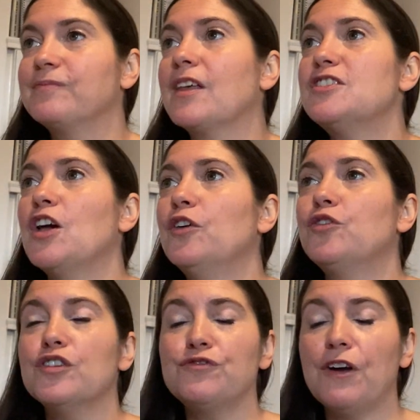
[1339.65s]
So
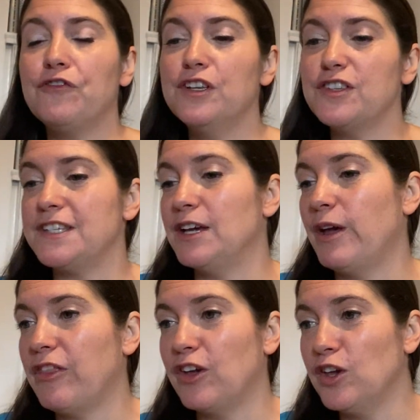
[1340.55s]
cross-reference
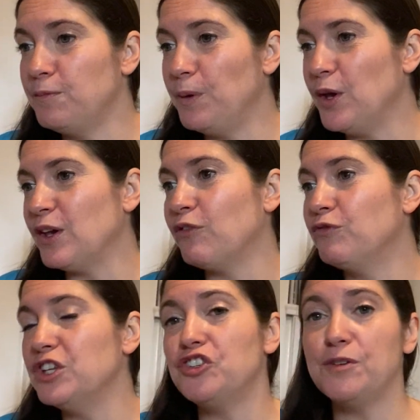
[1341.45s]
with a good book.
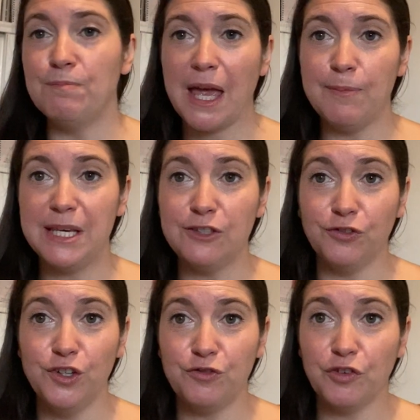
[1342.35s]
Richard Maybe's
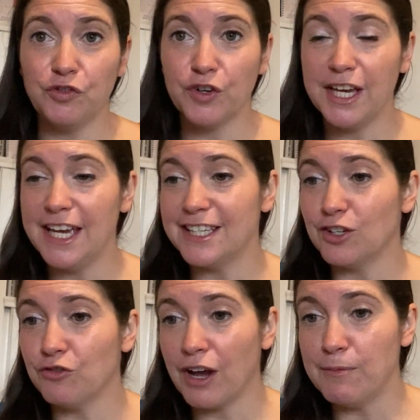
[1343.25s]
Food for Free is a
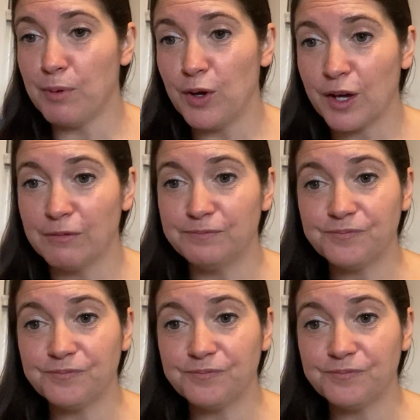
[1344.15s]
great book